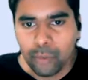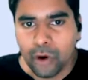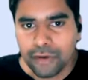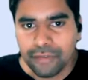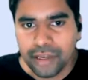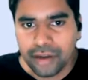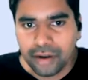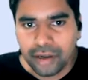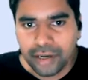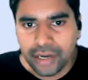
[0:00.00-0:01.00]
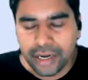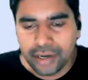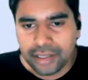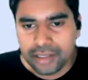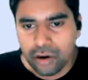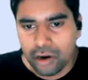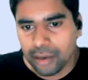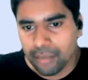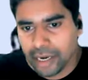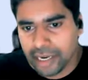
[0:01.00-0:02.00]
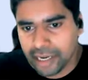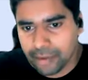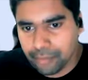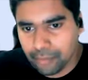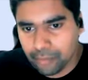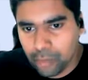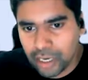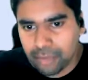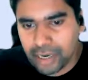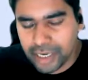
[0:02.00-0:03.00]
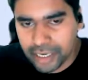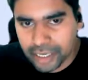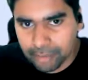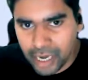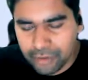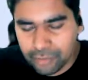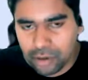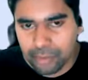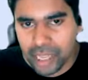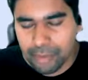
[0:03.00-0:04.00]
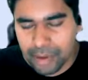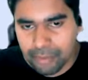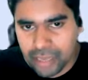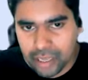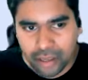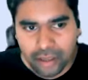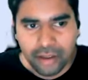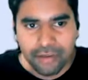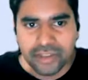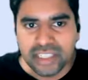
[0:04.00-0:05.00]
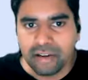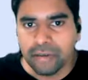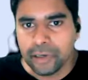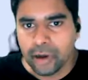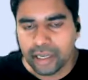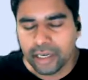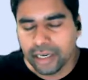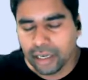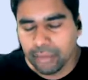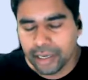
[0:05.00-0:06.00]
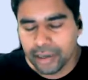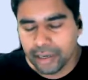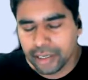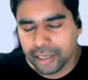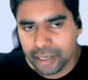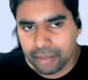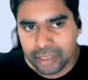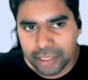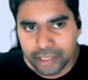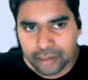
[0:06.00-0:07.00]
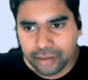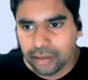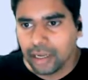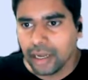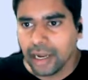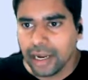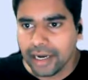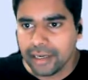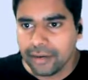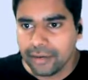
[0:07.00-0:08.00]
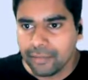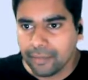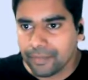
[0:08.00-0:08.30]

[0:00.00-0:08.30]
what we create is called a modern metadata platform, MMP, which I will be talking a little bit in depth later. And